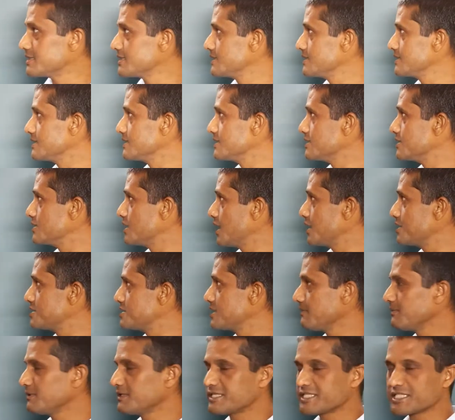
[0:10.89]
In a
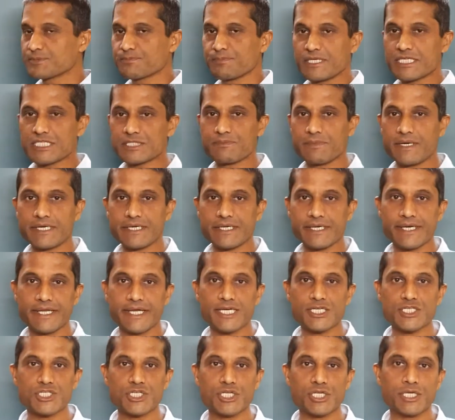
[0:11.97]
double displacement
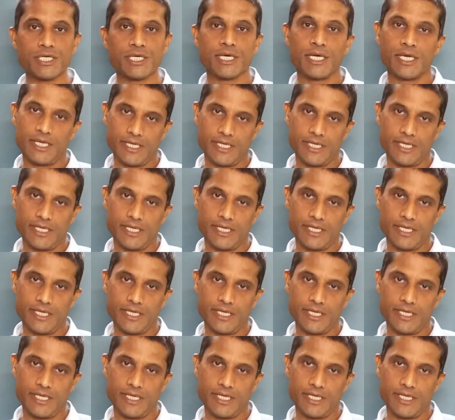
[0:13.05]
reaction,